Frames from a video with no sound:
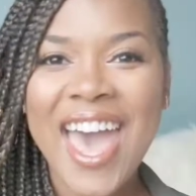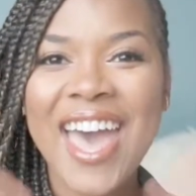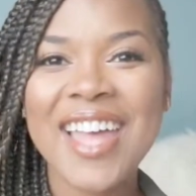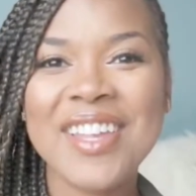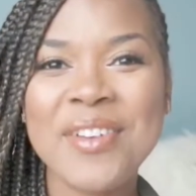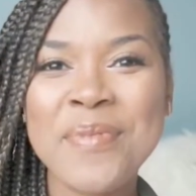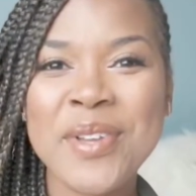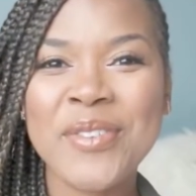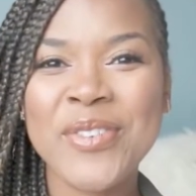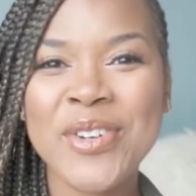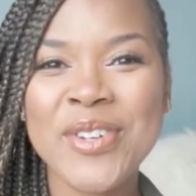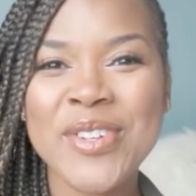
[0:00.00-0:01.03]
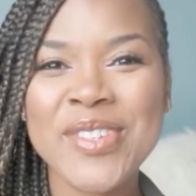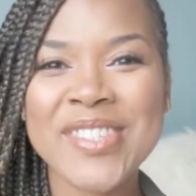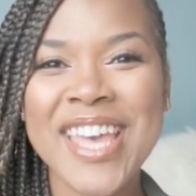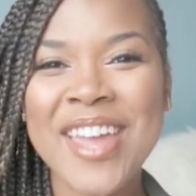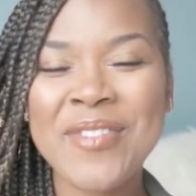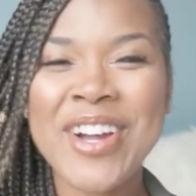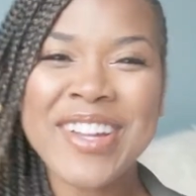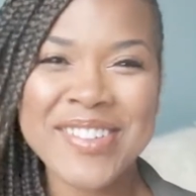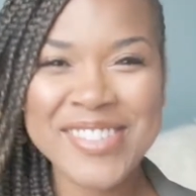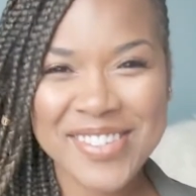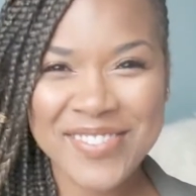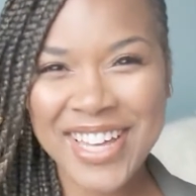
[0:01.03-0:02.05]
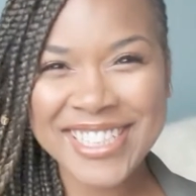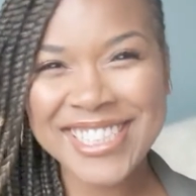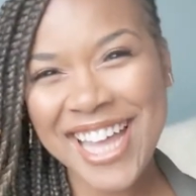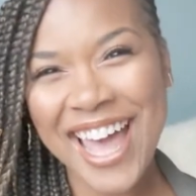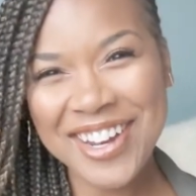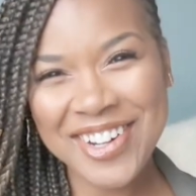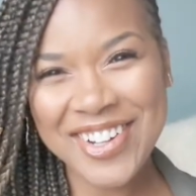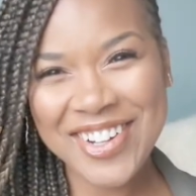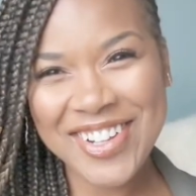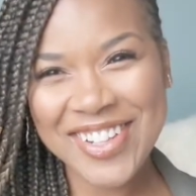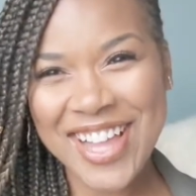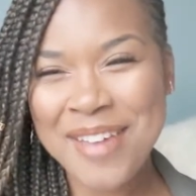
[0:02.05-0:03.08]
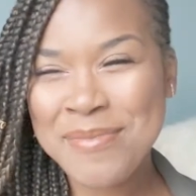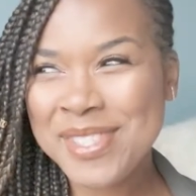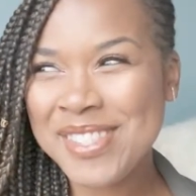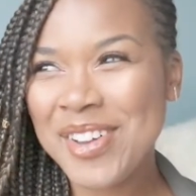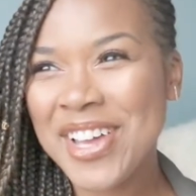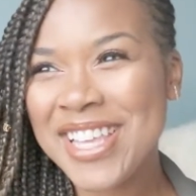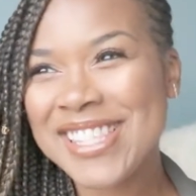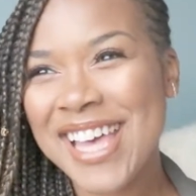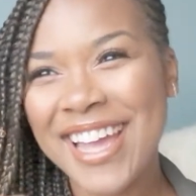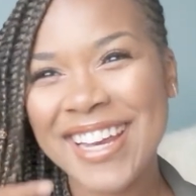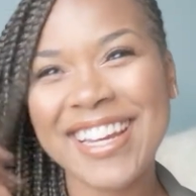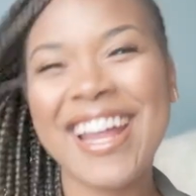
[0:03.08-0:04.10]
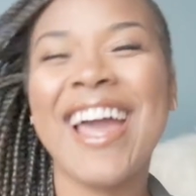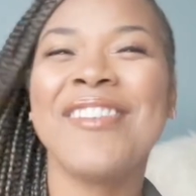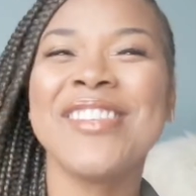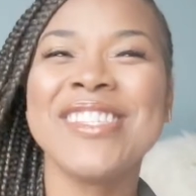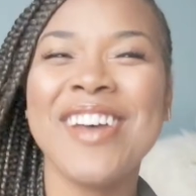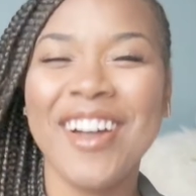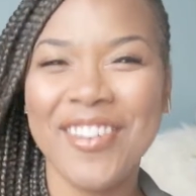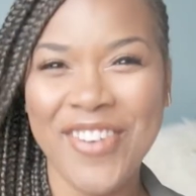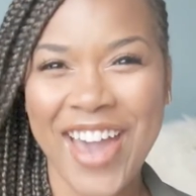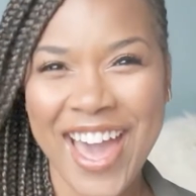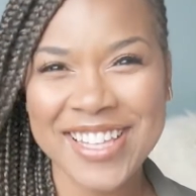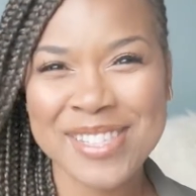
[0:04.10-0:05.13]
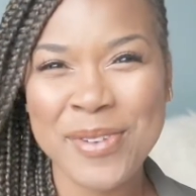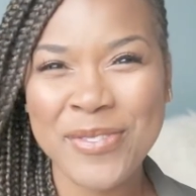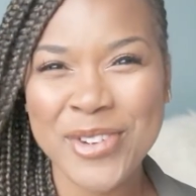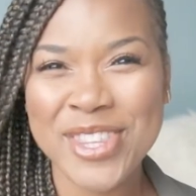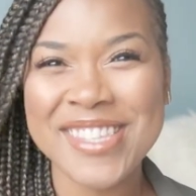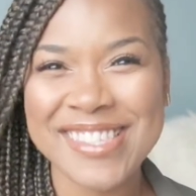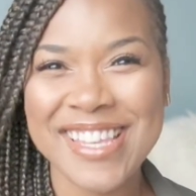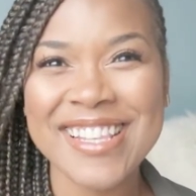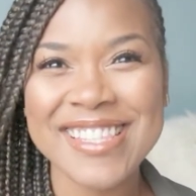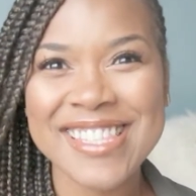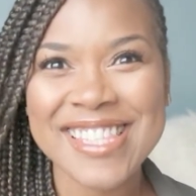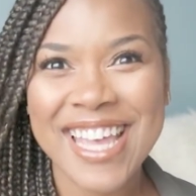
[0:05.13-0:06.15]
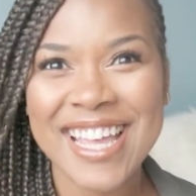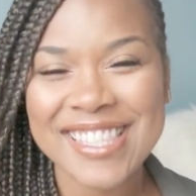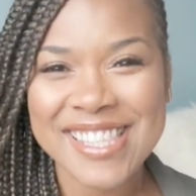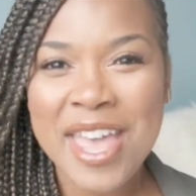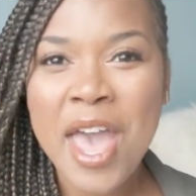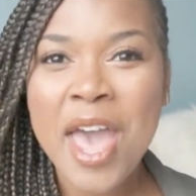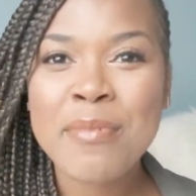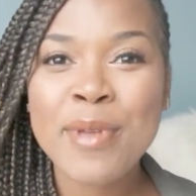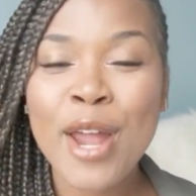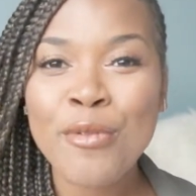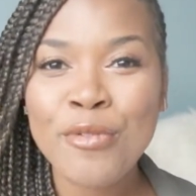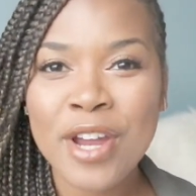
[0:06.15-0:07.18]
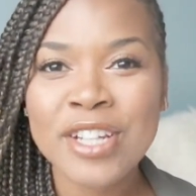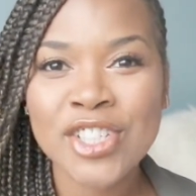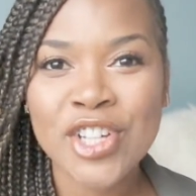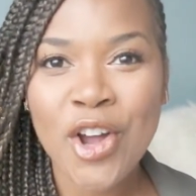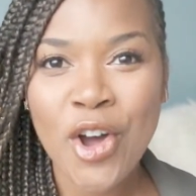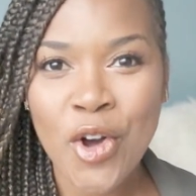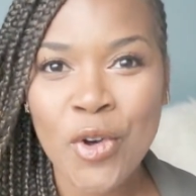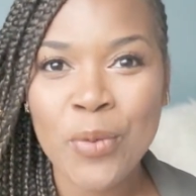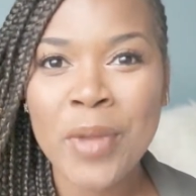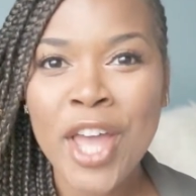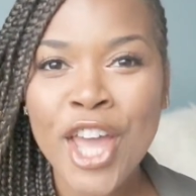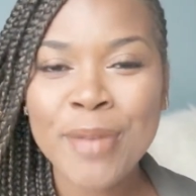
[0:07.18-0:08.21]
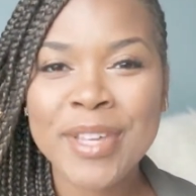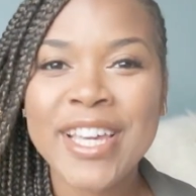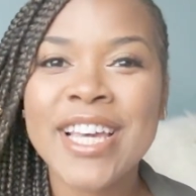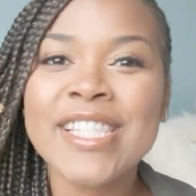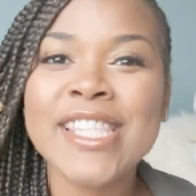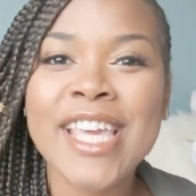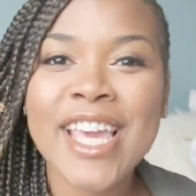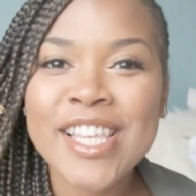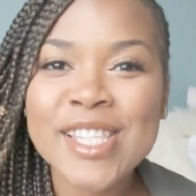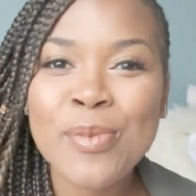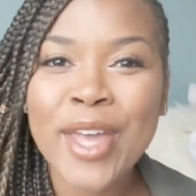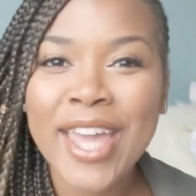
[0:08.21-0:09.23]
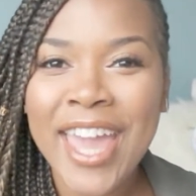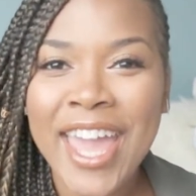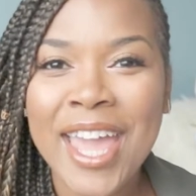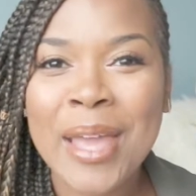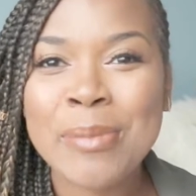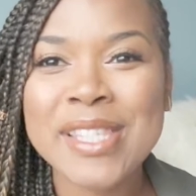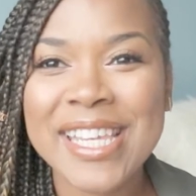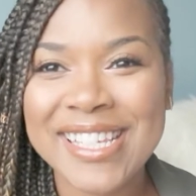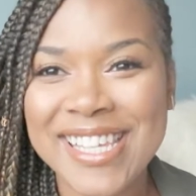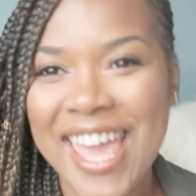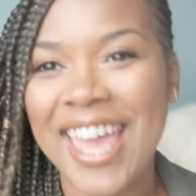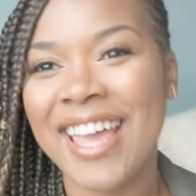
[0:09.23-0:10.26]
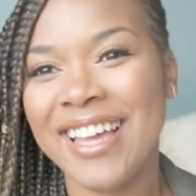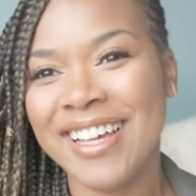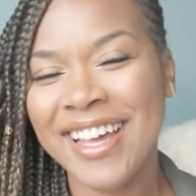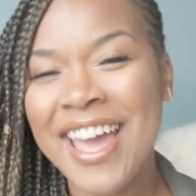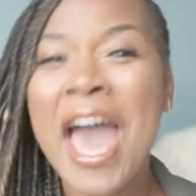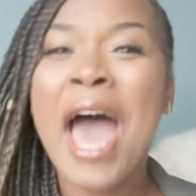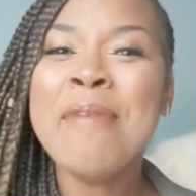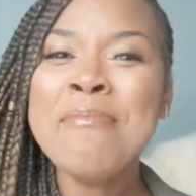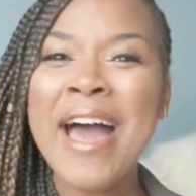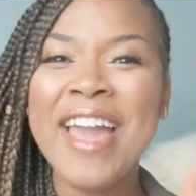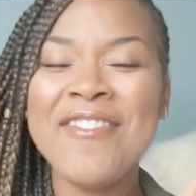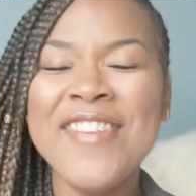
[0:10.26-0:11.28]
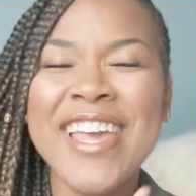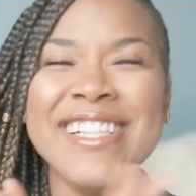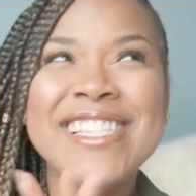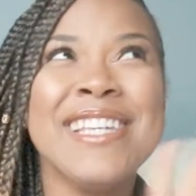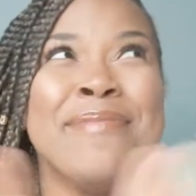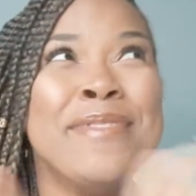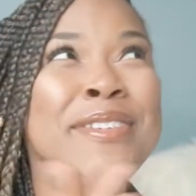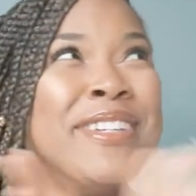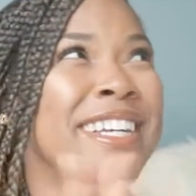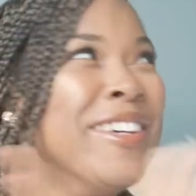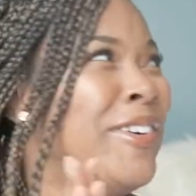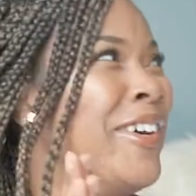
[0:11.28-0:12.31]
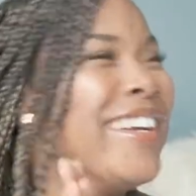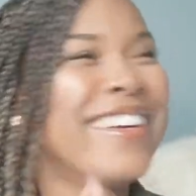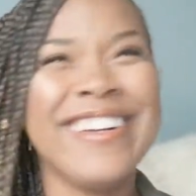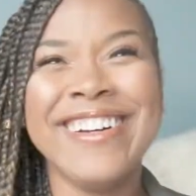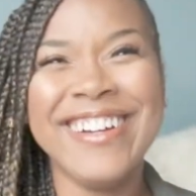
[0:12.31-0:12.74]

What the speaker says: Hello beautifuls and welcome to my channel. I'm so excited. I have to talk fast before the sun sets, but I rushed home because guess what came today? My Fenty Beauty order.